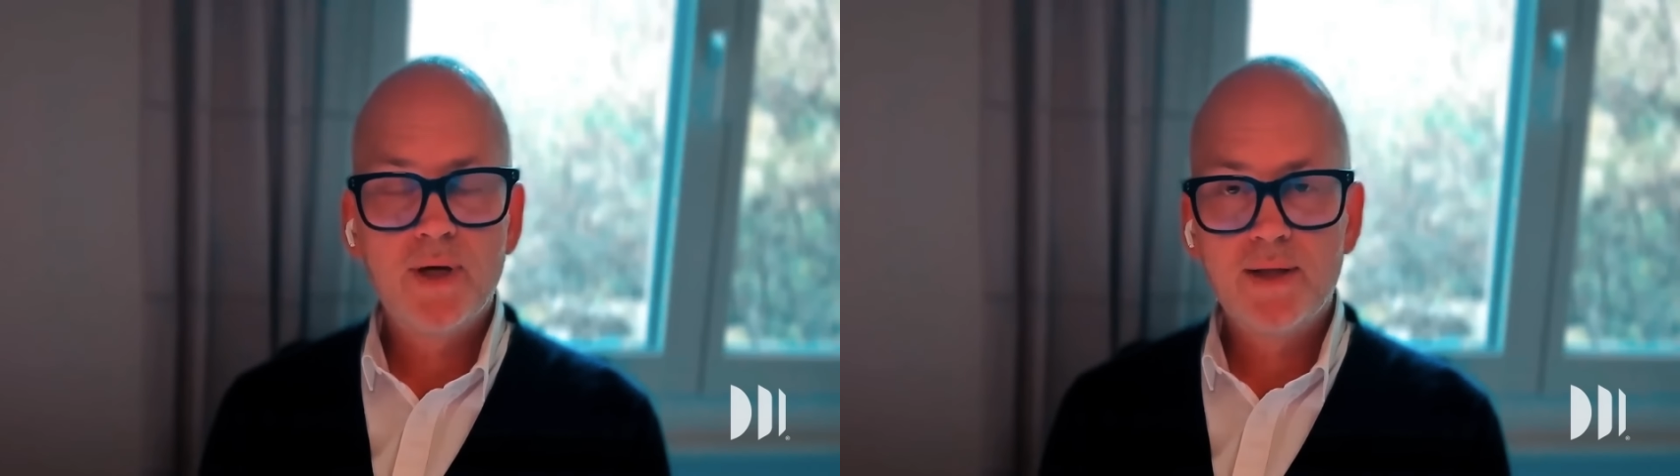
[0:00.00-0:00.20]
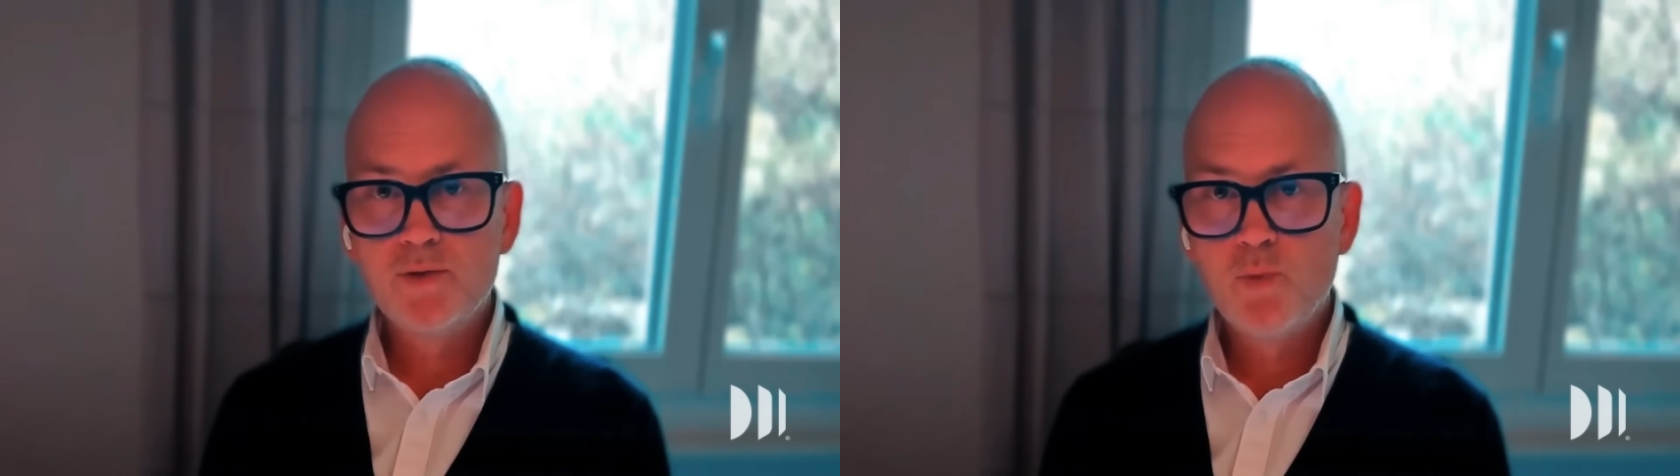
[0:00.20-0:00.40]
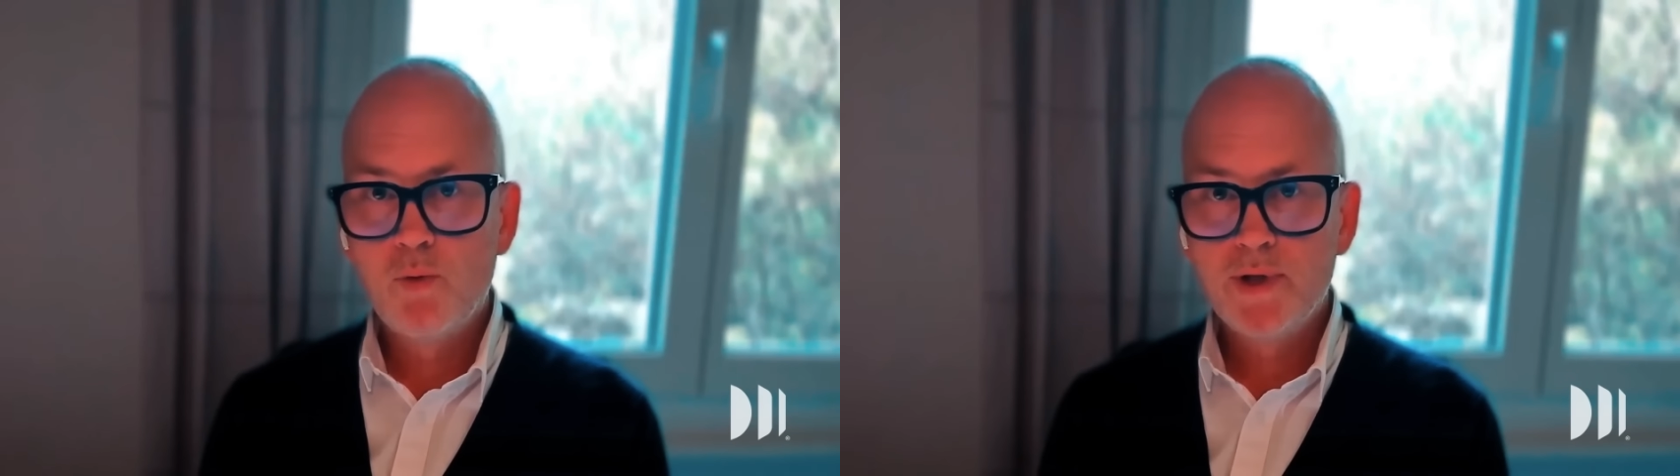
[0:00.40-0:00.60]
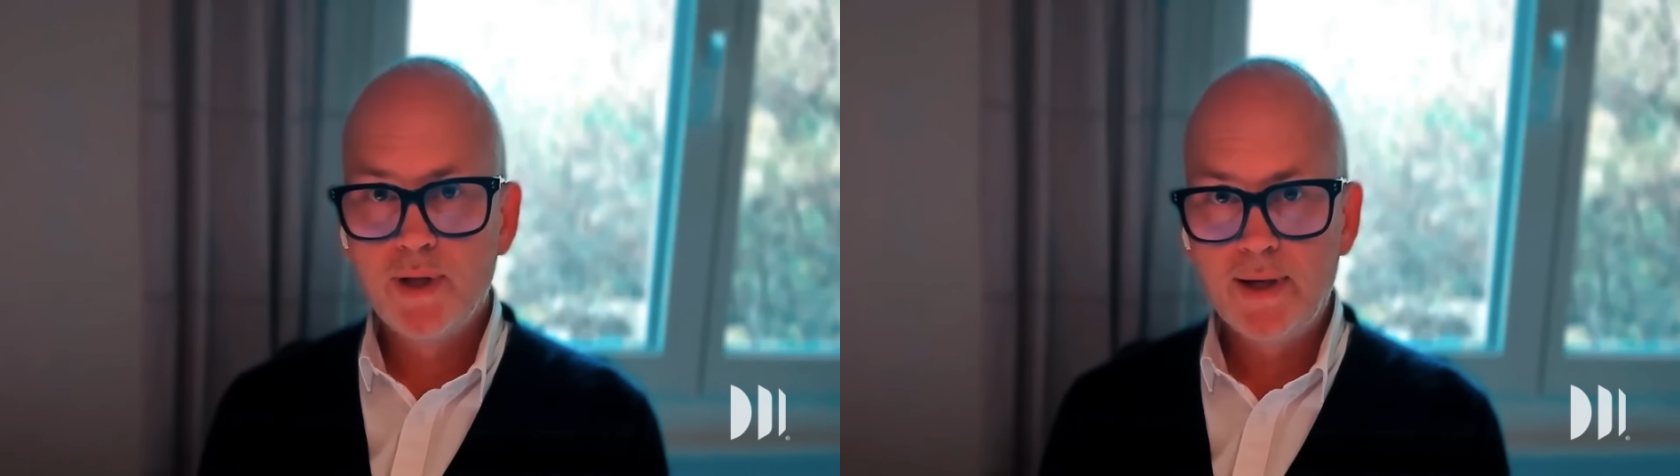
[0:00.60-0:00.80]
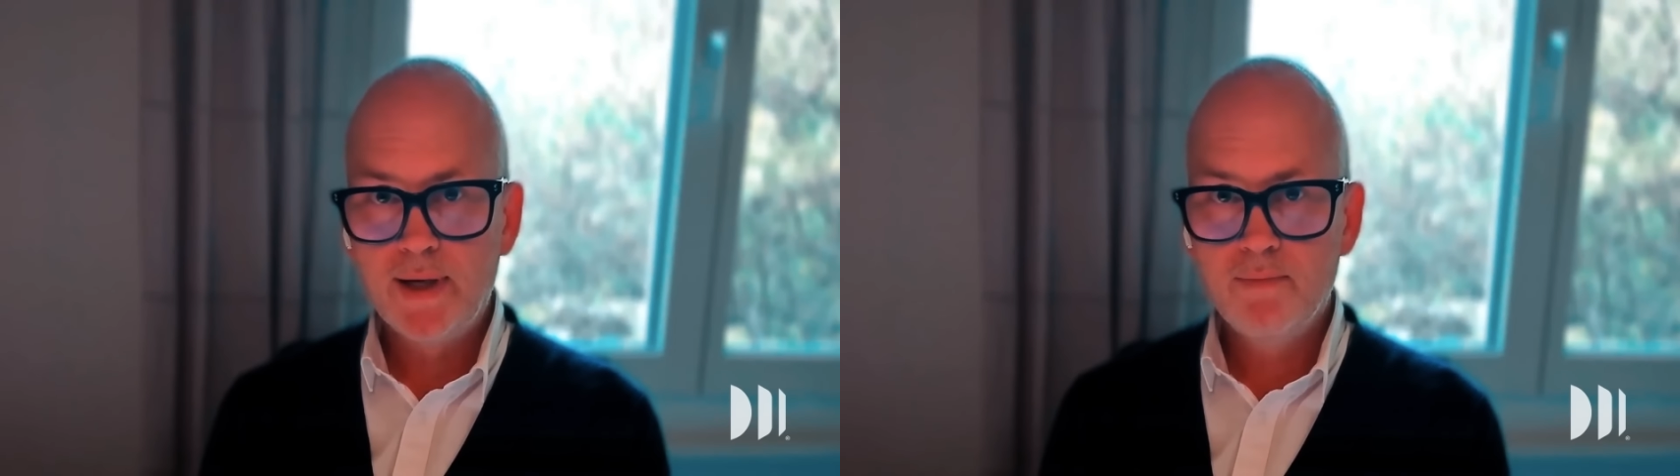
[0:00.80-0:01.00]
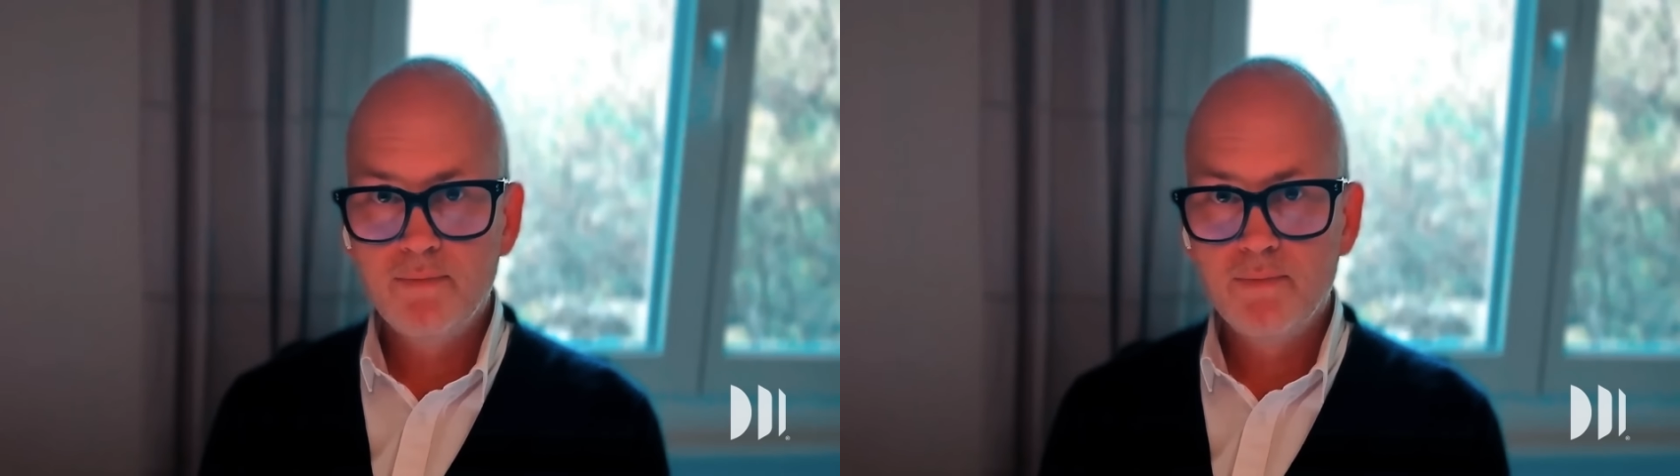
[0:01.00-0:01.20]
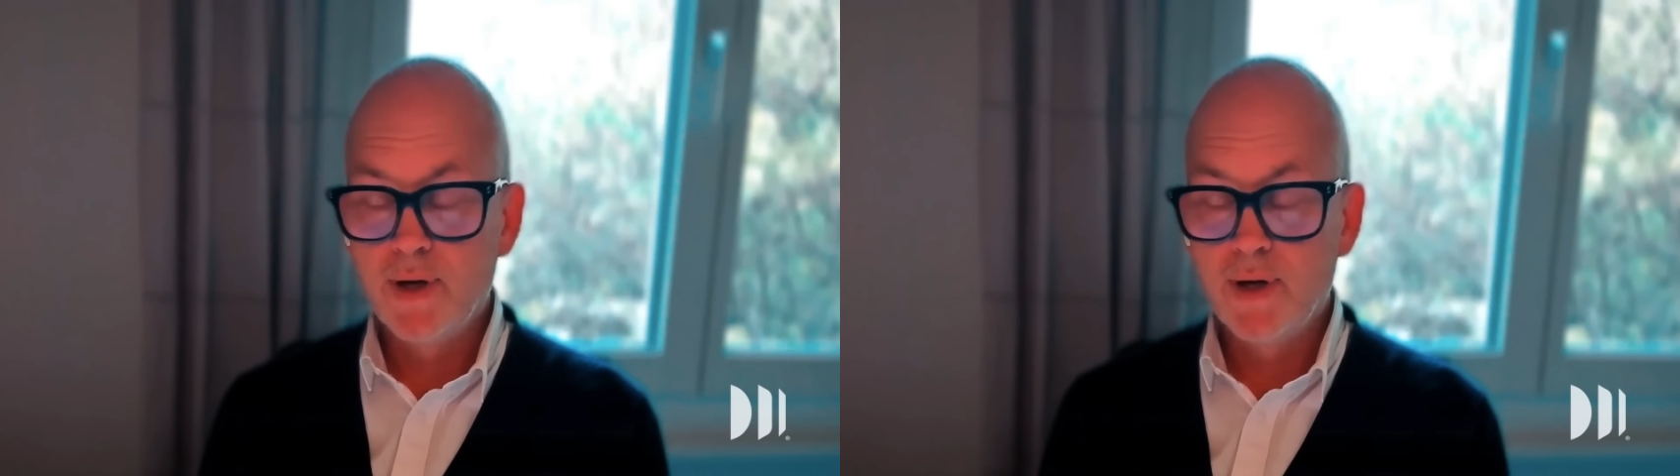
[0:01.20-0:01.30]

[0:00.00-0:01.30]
at this moment in time.